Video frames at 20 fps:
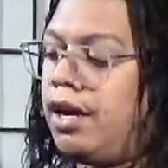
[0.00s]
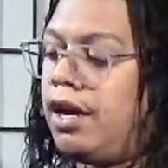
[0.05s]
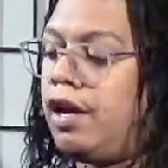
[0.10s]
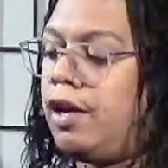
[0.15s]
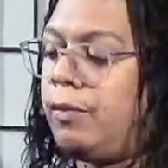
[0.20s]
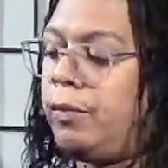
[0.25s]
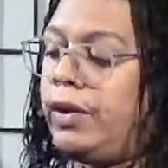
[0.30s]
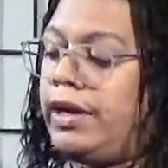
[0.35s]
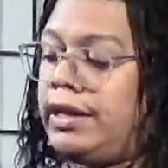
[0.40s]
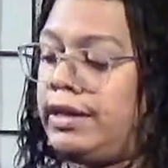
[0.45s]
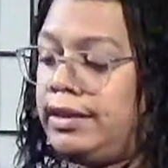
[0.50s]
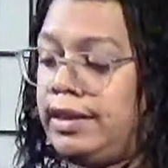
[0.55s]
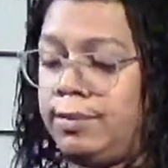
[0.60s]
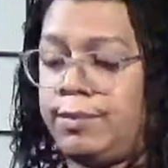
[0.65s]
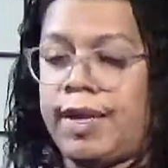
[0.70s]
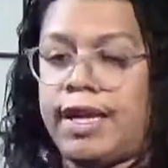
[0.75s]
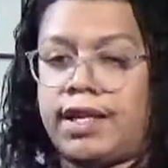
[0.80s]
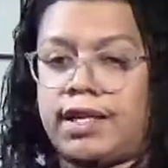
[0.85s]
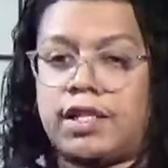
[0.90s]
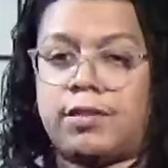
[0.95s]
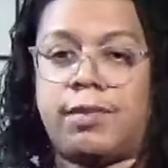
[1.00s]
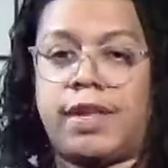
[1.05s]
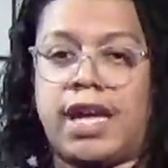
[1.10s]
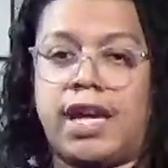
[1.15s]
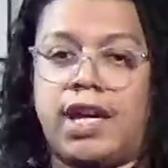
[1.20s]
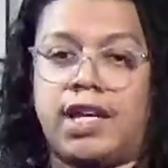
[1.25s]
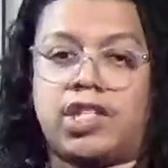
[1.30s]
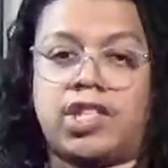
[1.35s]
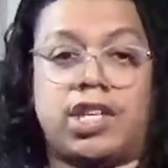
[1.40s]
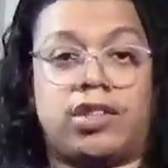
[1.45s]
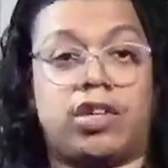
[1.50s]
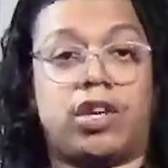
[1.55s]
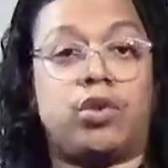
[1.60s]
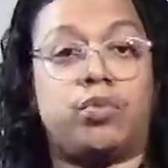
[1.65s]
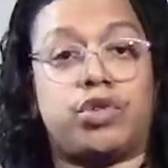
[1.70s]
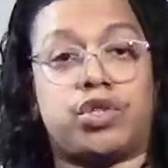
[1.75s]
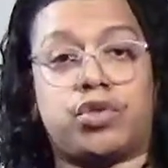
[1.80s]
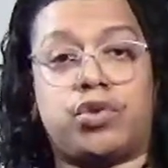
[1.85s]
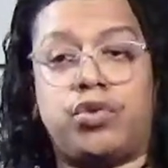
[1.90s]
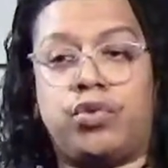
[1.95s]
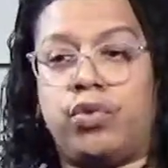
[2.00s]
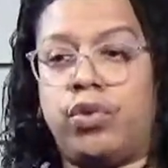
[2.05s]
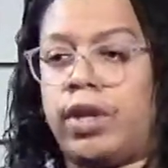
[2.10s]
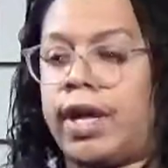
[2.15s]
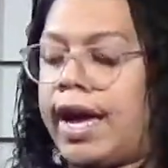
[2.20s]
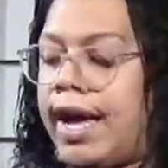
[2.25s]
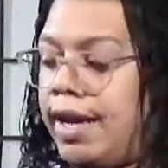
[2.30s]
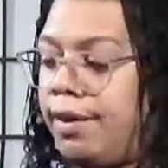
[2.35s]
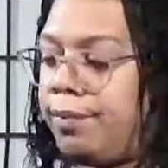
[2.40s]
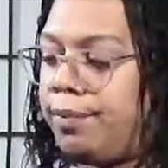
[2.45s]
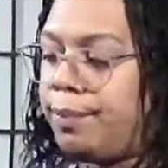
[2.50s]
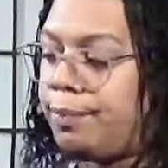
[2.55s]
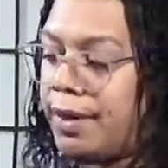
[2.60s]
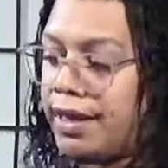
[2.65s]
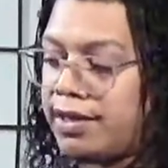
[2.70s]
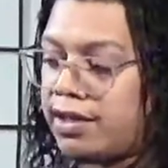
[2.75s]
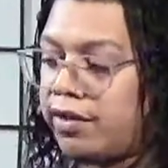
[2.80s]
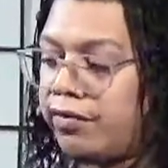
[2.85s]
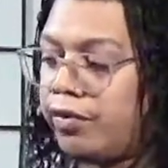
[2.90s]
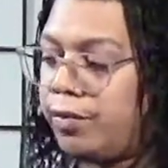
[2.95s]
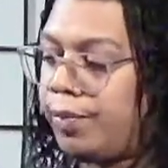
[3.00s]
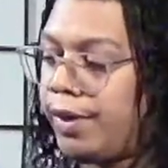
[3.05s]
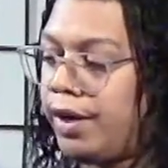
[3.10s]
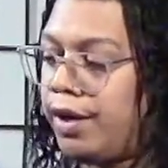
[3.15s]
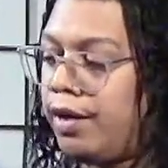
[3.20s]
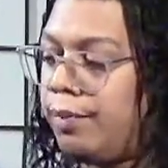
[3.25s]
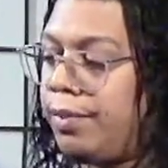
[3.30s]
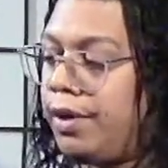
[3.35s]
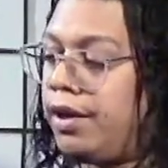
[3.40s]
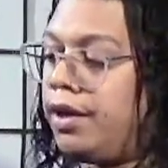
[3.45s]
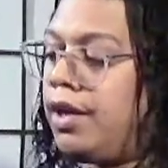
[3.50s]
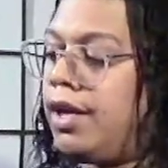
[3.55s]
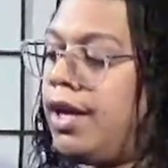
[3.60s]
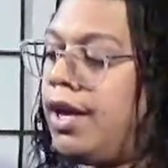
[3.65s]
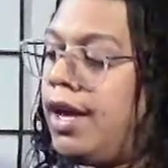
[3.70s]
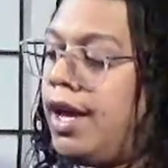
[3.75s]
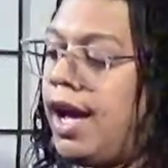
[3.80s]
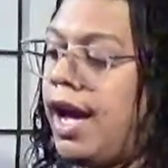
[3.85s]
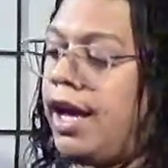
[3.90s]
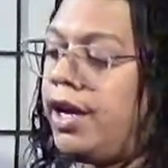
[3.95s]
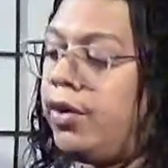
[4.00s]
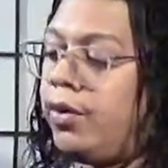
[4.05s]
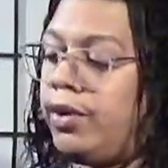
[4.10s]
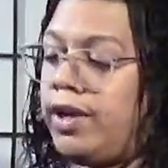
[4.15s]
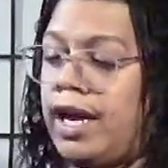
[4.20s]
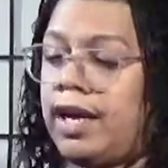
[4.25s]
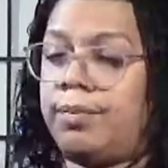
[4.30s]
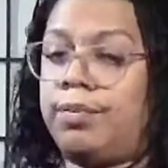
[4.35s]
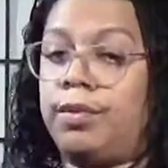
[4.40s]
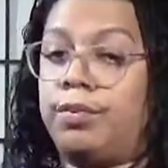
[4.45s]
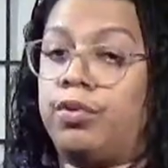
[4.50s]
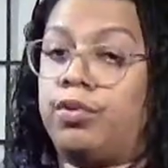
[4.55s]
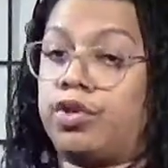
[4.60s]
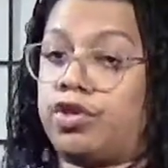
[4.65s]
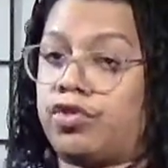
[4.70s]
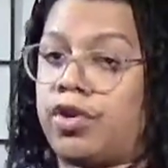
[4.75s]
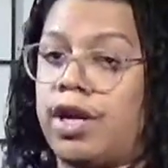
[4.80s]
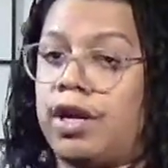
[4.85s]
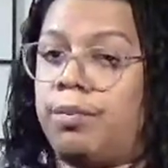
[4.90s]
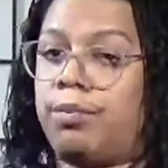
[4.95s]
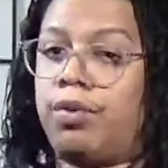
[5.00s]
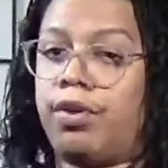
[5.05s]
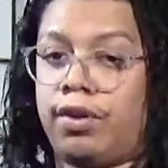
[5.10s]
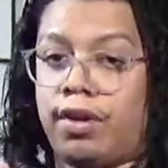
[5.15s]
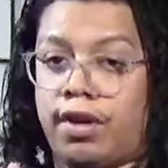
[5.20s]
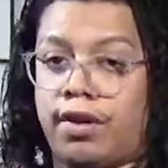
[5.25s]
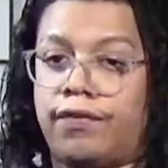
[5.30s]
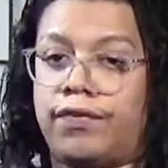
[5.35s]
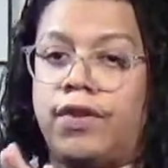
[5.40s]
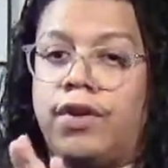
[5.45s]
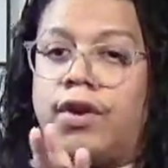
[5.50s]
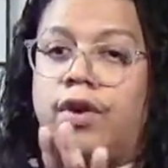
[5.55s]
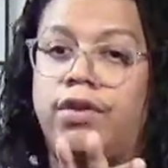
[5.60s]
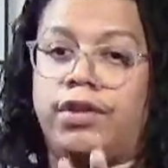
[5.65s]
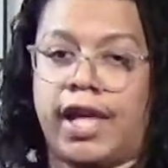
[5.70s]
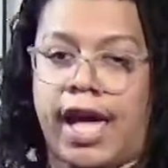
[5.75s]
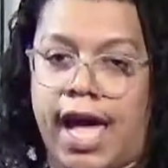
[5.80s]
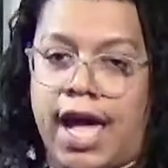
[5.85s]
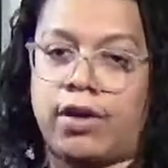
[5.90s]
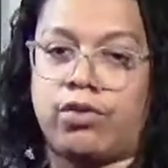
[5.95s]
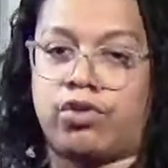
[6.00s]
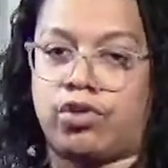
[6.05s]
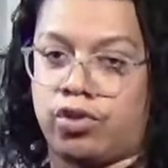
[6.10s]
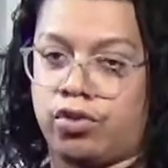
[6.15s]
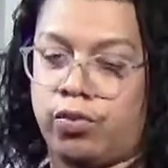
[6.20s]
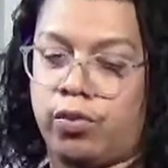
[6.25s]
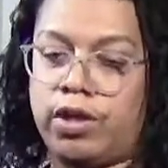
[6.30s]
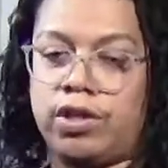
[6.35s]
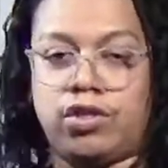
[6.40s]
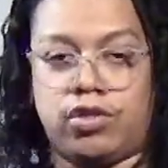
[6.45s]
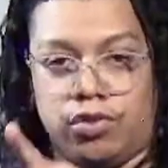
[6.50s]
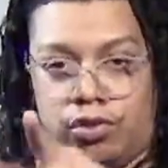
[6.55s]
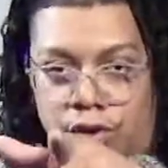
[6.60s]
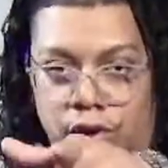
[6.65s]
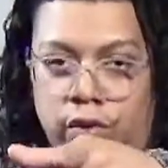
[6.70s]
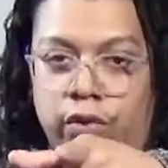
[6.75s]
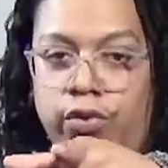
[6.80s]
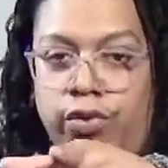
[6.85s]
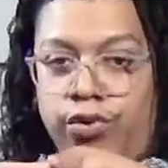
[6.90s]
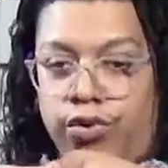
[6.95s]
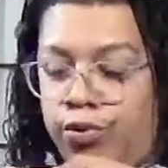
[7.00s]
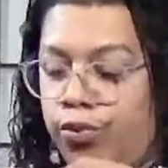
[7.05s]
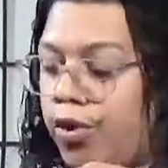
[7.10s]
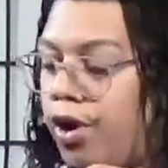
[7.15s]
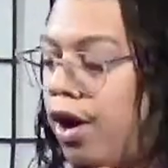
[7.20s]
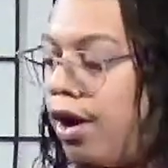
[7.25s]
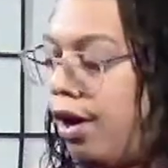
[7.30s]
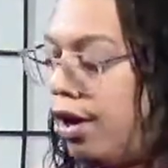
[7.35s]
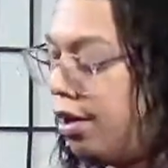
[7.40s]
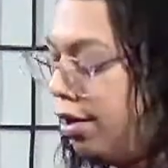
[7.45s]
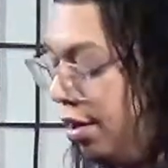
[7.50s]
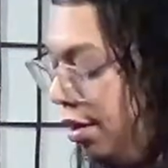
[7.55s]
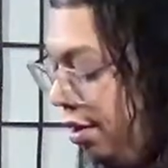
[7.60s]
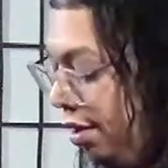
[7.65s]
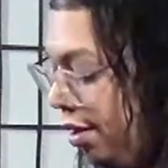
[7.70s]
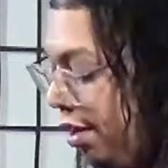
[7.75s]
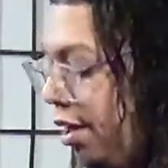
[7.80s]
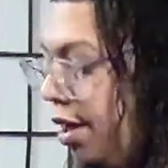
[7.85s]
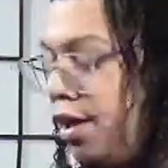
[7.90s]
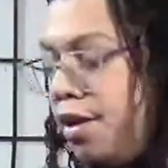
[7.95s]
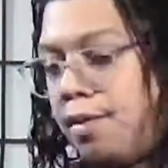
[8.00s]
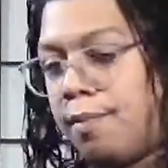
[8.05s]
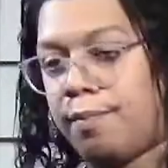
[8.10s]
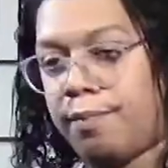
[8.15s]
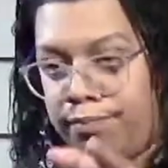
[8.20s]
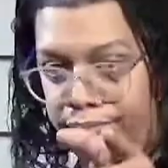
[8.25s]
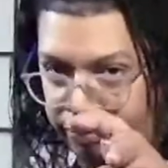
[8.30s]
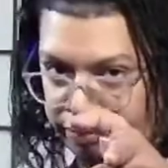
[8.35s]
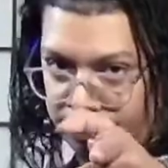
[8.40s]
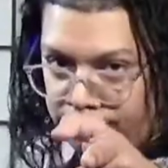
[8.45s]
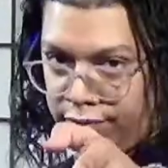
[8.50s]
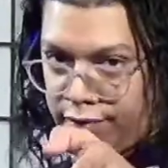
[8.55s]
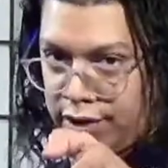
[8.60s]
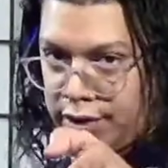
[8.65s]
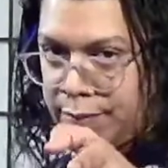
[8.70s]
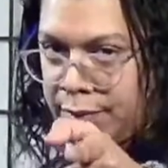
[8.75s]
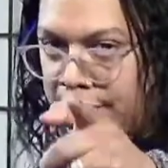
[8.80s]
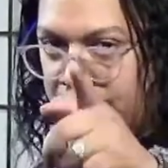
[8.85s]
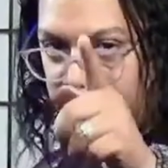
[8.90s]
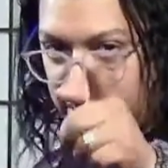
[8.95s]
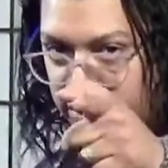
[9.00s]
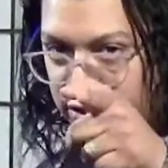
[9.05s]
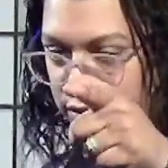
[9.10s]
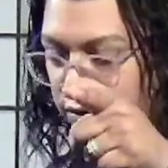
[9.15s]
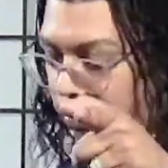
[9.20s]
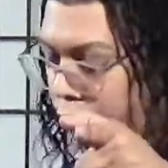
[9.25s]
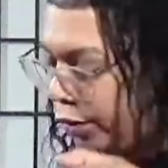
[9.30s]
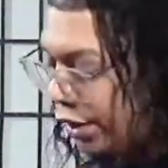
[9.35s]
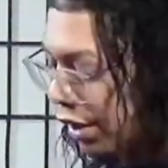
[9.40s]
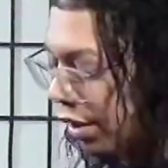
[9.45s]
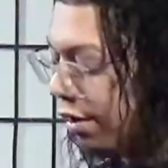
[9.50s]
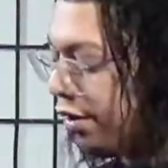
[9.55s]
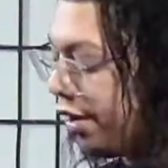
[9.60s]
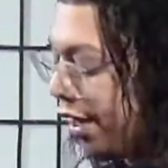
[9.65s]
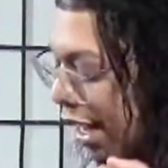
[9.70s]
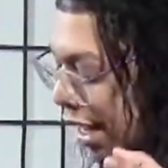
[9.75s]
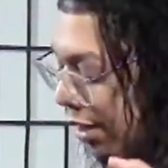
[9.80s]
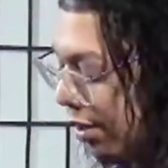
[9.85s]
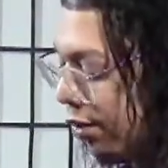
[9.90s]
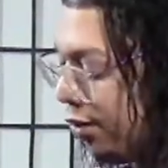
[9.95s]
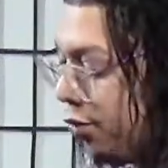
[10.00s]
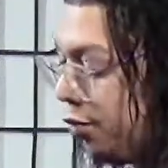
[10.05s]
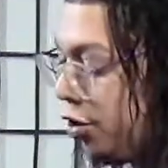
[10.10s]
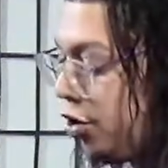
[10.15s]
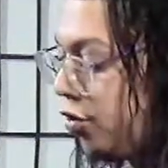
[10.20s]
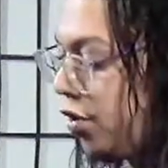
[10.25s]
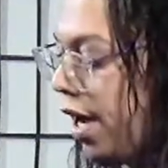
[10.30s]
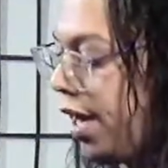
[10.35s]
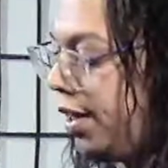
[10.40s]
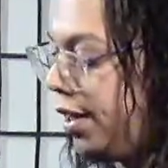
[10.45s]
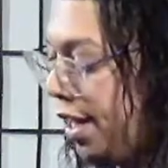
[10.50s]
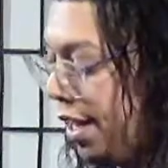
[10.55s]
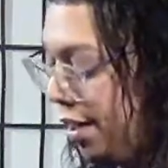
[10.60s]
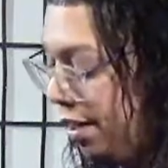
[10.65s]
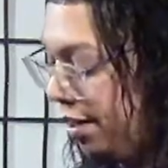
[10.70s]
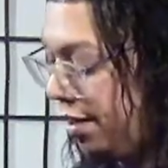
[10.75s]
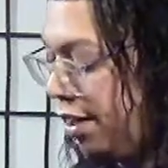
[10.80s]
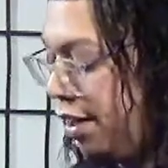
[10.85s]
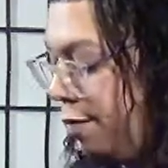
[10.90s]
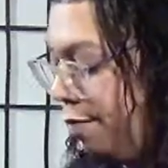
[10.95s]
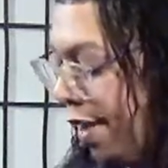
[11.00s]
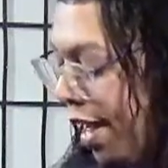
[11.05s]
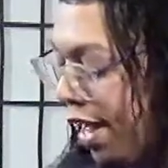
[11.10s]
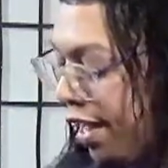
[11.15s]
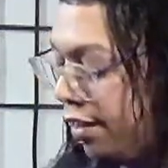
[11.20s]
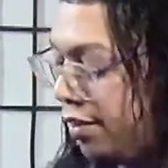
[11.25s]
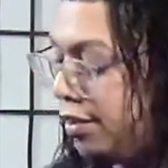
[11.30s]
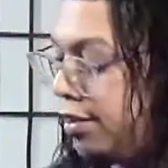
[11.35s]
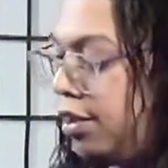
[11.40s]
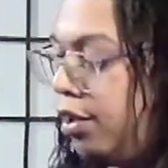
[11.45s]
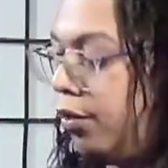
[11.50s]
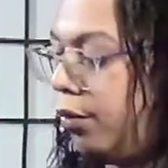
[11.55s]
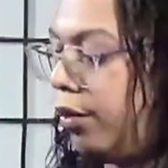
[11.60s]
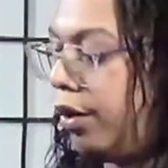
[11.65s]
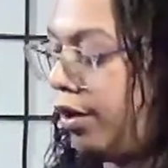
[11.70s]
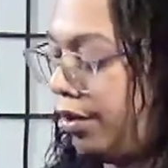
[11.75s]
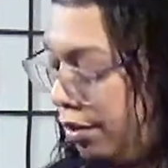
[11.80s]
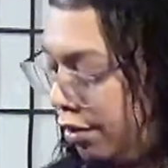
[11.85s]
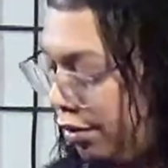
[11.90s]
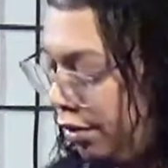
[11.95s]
When it did make a splash, I thought it was cool. I had myself a pair, but I know a lot of people was trying to pull off the house shoe ones. You know who you are. Speaking to you, Will. I know you was trying that in the past, didn't work.